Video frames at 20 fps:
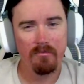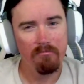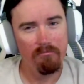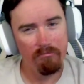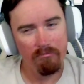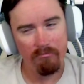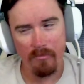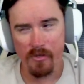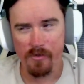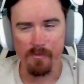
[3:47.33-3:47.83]

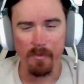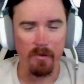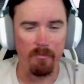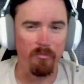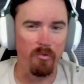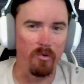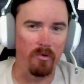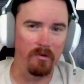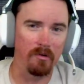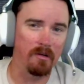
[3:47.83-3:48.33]
must be
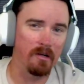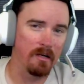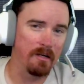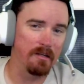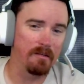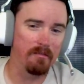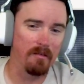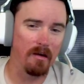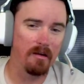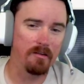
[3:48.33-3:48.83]
important.
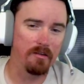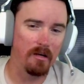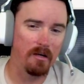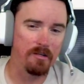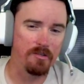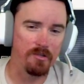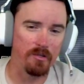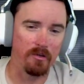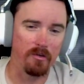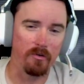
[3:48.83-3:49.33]
I
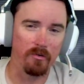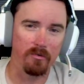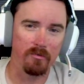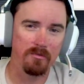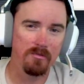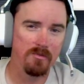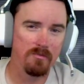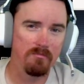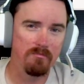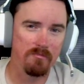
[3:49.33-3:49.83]
should go
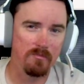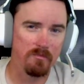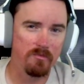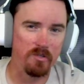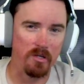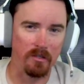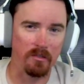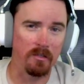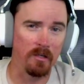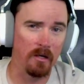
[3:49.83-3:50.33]

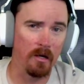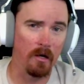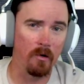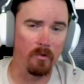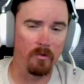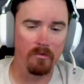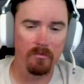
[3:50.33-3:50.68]
check that out.